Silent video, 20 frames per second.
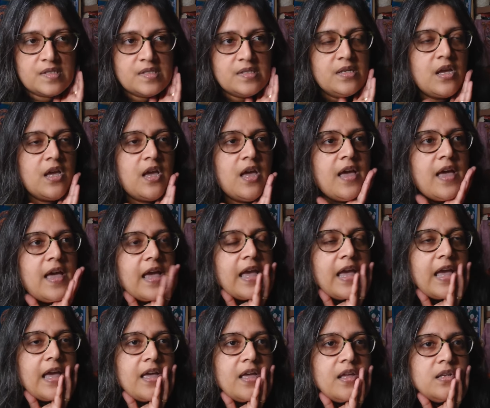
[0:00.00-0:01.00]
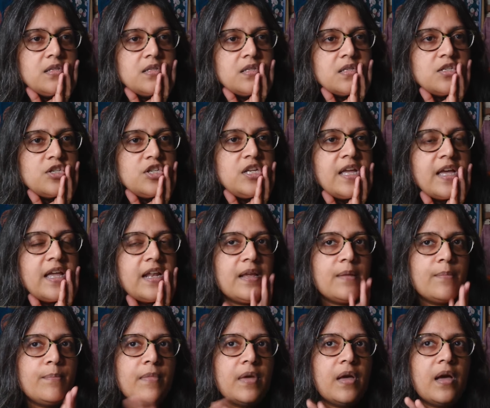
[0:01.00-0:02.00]
And she had
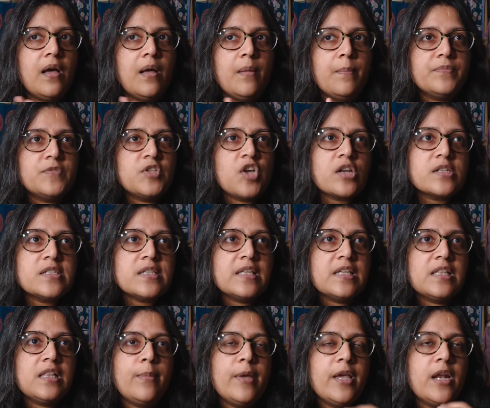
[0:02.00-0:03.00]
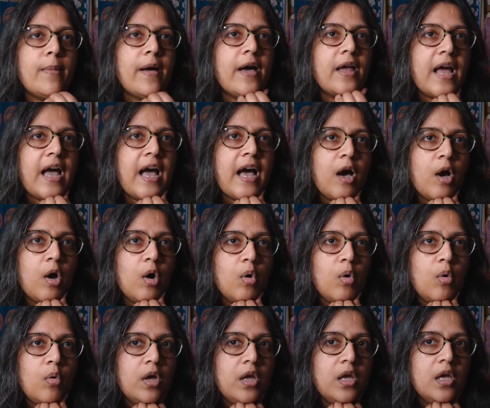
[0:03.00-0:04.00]
talked a little bit about how,
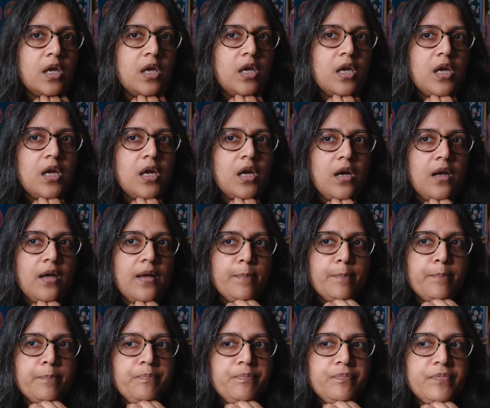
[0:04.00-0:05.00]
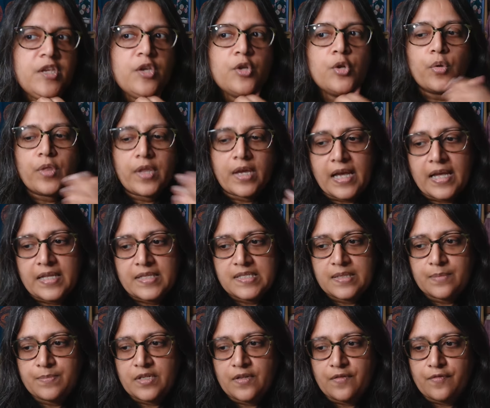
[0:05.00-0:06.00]
you know, the concept of
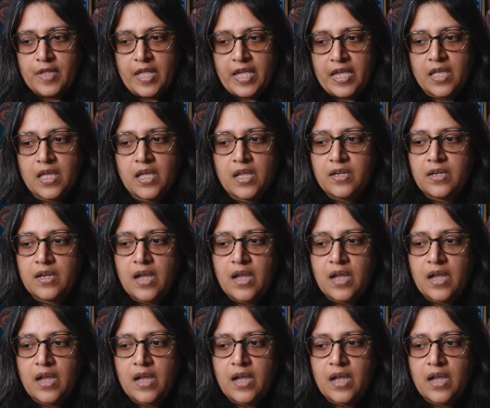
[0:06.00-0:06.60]
like not